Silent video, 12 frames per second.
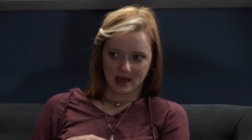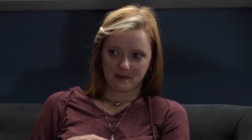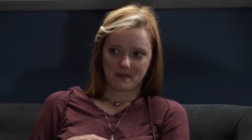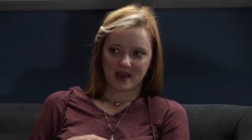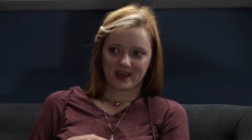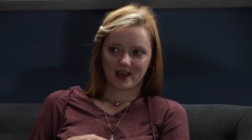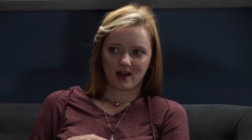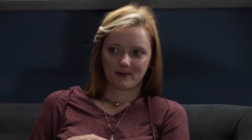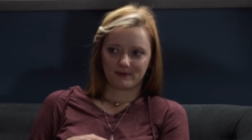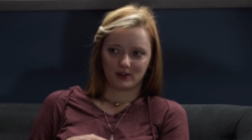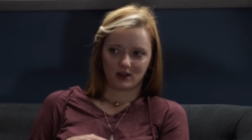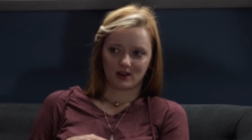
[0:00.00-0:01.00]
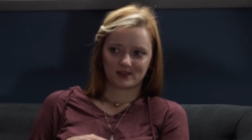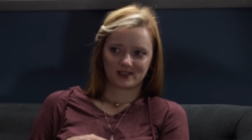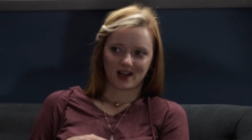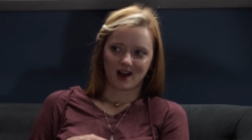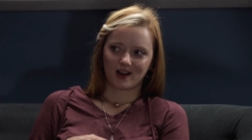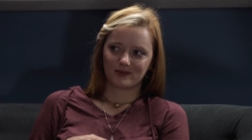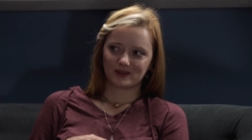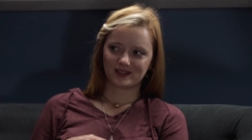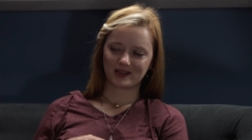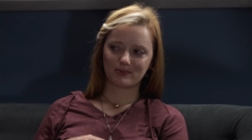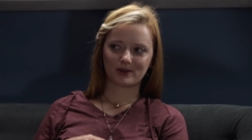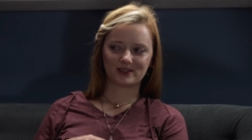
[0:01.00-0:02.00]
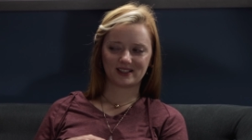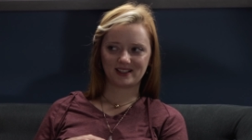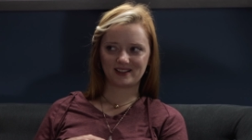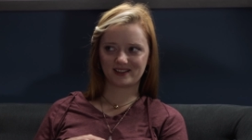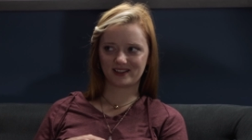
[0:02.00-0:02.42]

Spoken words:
Making up for lost time, as he put it.